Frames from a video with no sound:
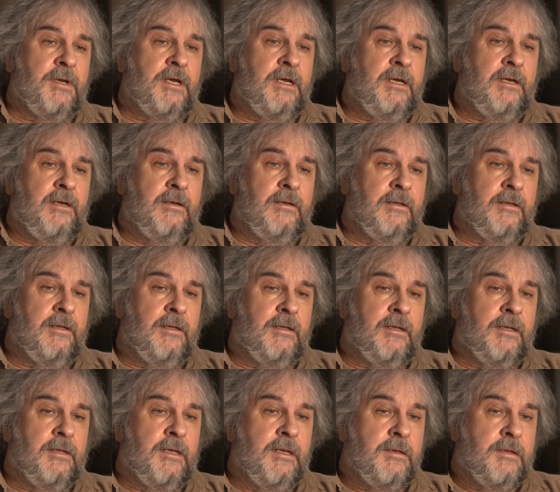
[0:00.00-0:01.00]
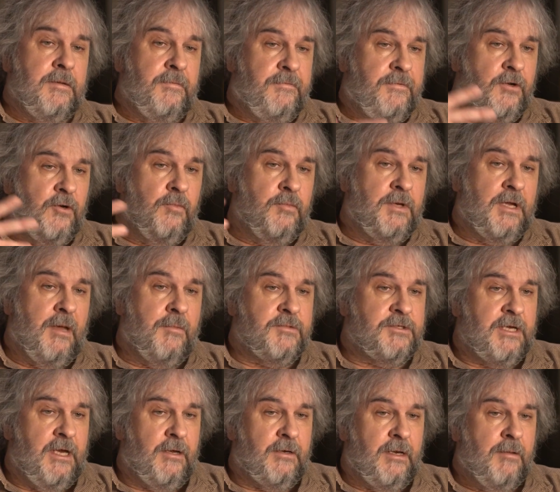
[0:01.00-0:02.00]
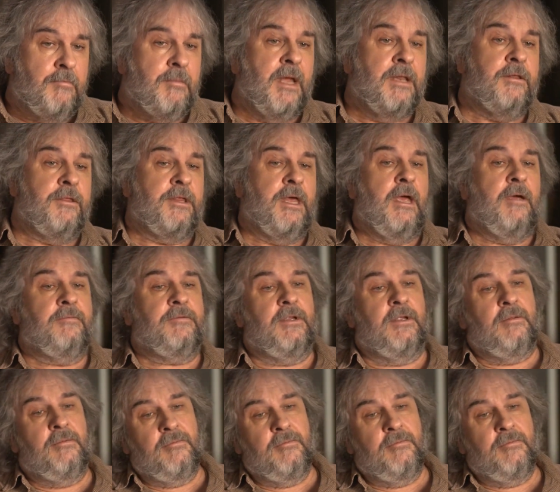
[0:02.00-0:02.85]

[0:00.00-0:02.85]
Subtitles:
Be, the film comes out a month after